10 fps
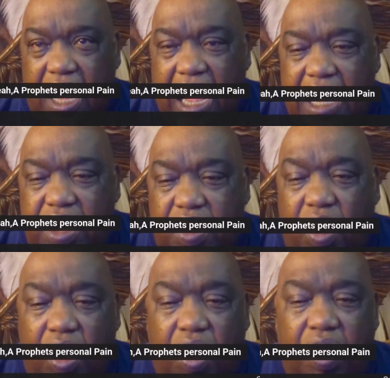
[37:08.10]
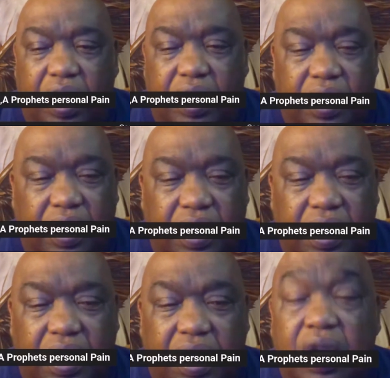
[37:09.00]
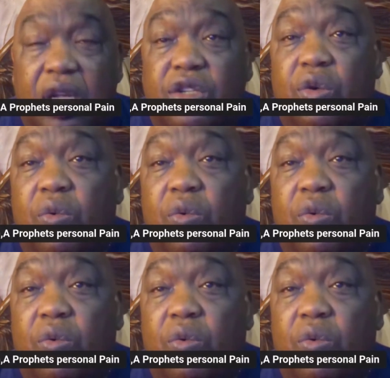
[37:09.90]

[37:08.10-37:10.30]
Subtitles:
and your heart to